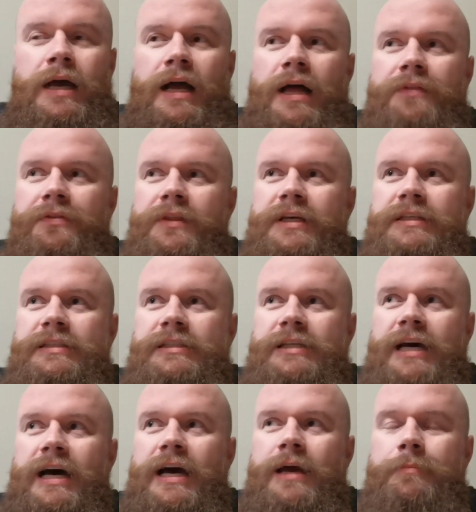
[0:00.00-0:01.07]
and this
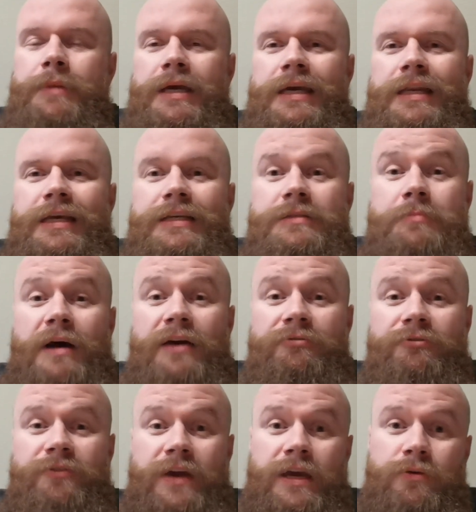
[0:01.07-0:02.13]
time it is my
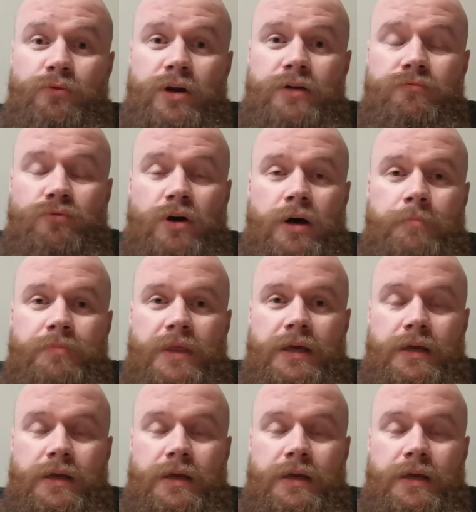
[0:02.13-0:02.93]
favorite rum,